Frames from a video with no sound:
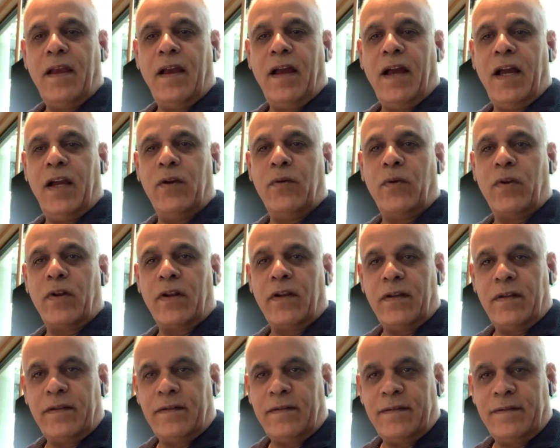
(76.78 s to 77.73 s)
I will
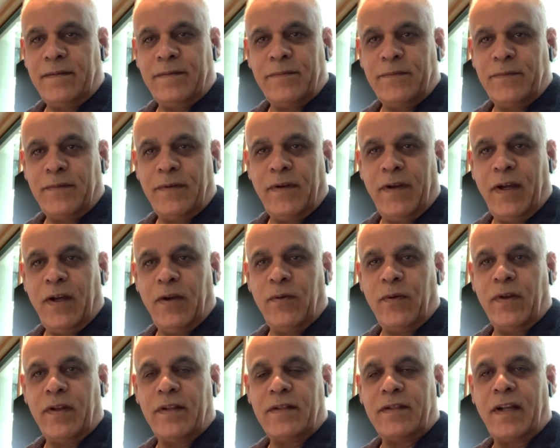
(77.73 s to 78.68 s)
I
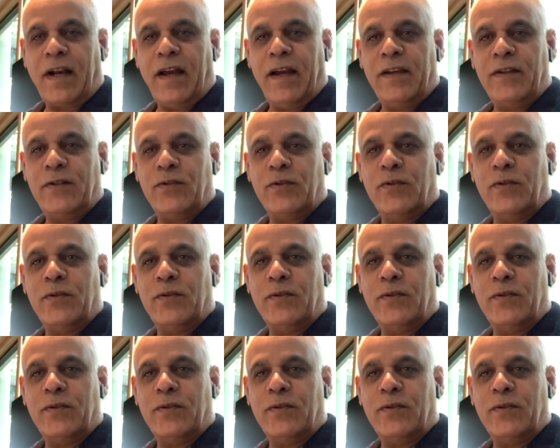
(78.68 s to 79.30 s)
will try to